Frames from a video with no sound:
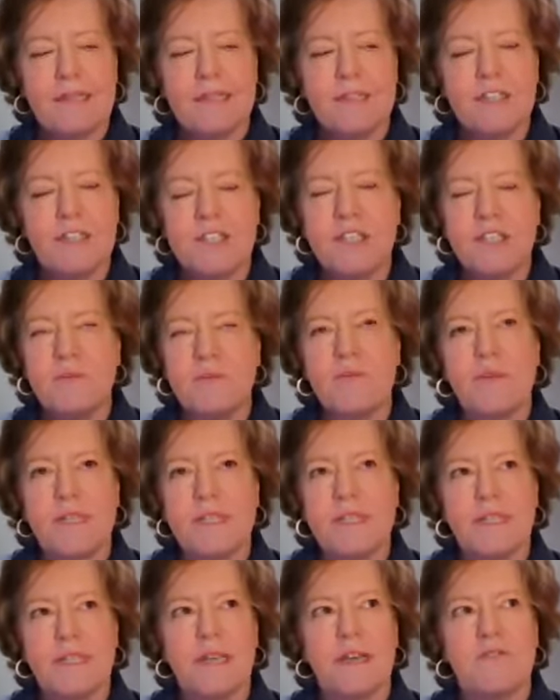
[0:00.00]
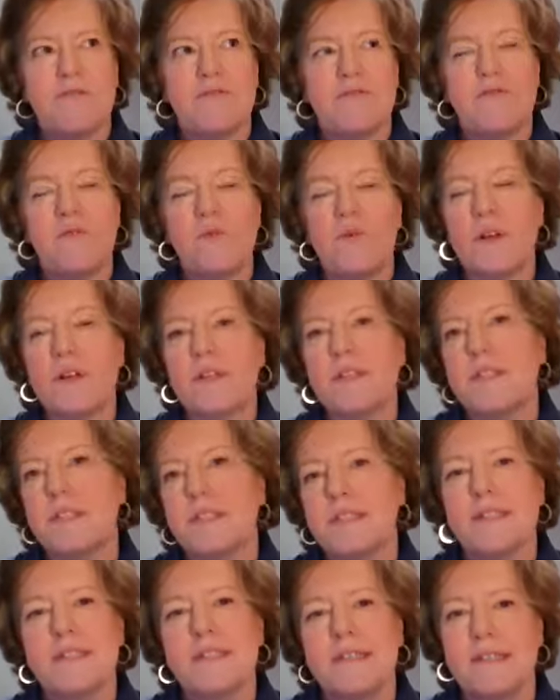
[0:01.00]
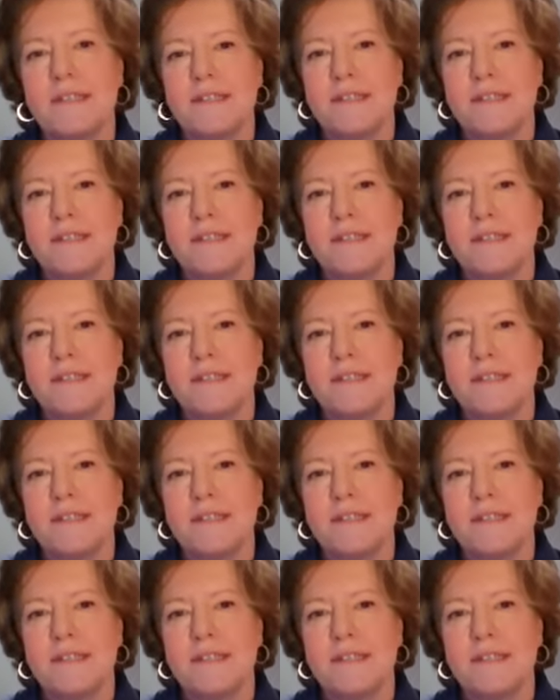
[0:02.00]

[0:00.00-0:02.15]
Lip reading: She was a force.